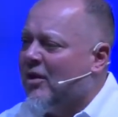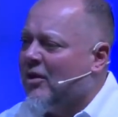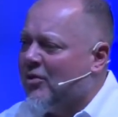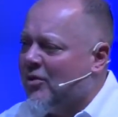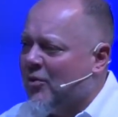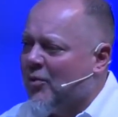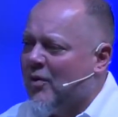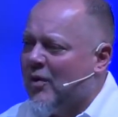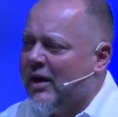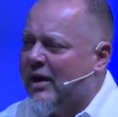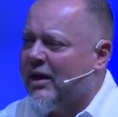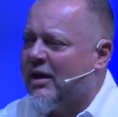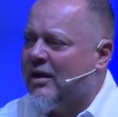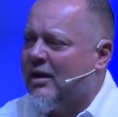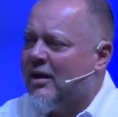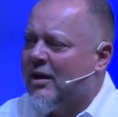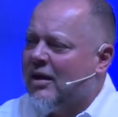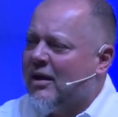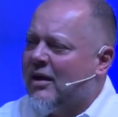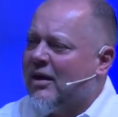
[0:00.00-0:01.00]
the way.
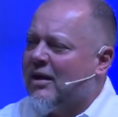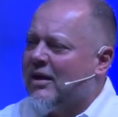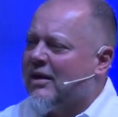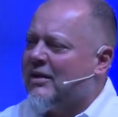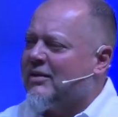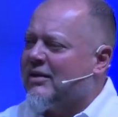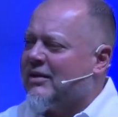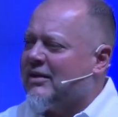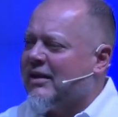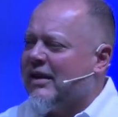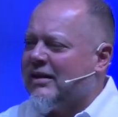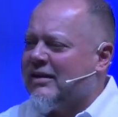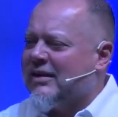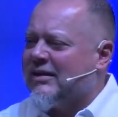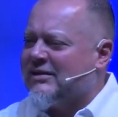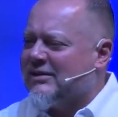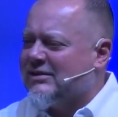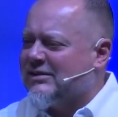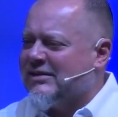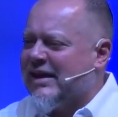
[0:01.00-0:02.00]
Uh, I
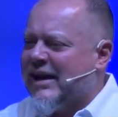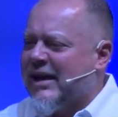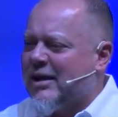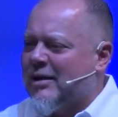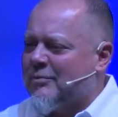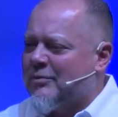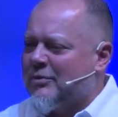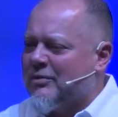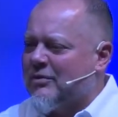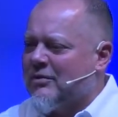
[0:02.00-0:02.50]
got this app.